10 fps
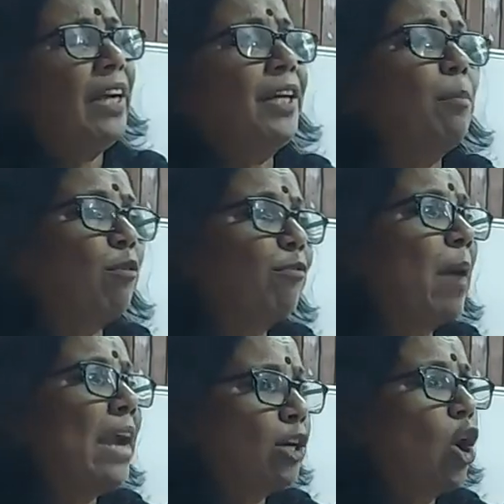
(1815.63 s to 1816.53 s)
victim of
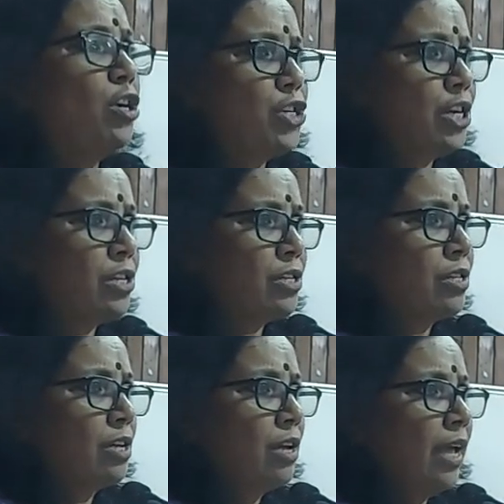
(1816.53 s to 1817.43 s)
bad
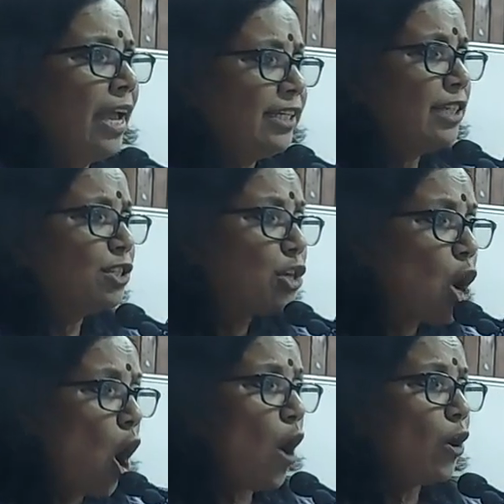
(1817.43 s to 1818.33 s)
conscience. It is
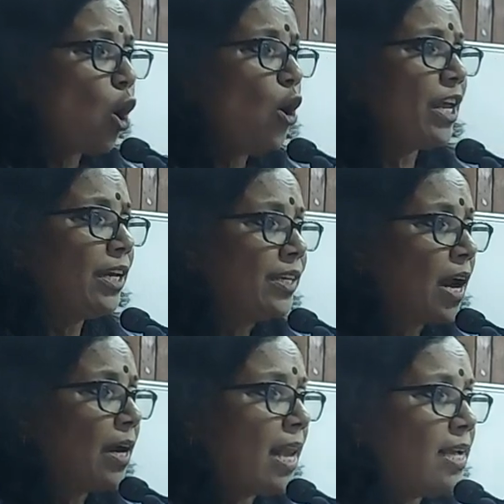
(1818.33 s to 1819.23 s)
your own
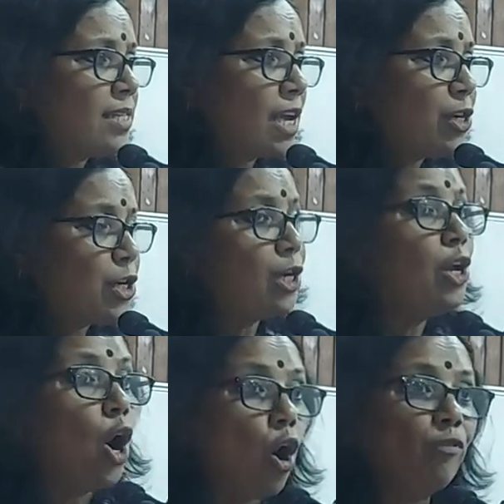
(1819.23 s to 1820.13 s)
internalization